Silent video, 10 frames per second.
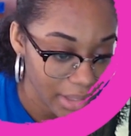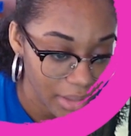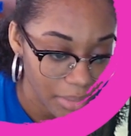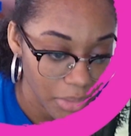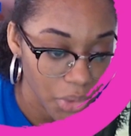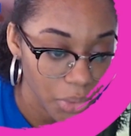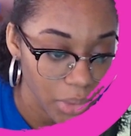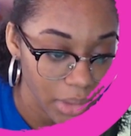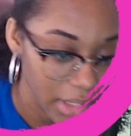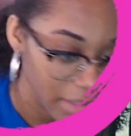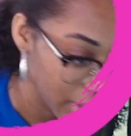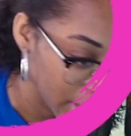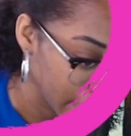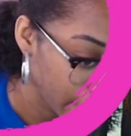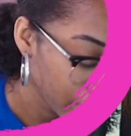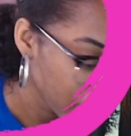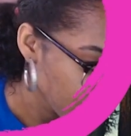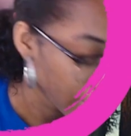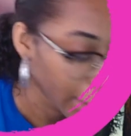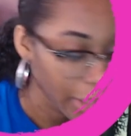Good old Olivia.
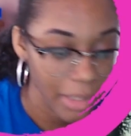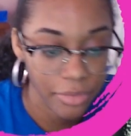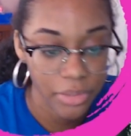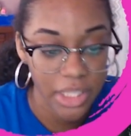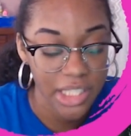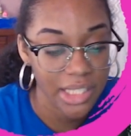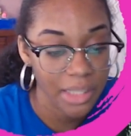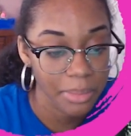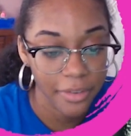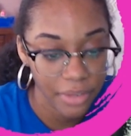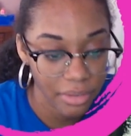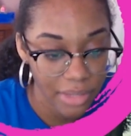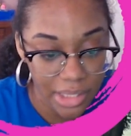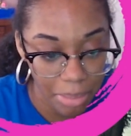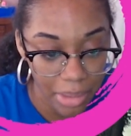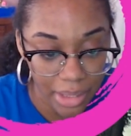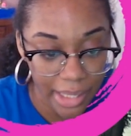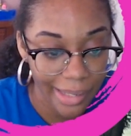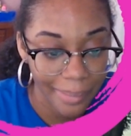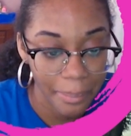this is still my favorite sync pair in the
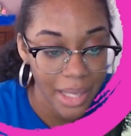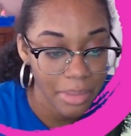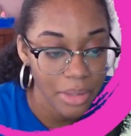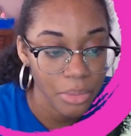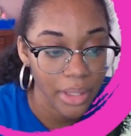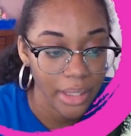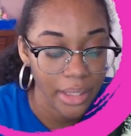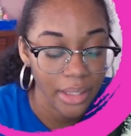game. Maybe when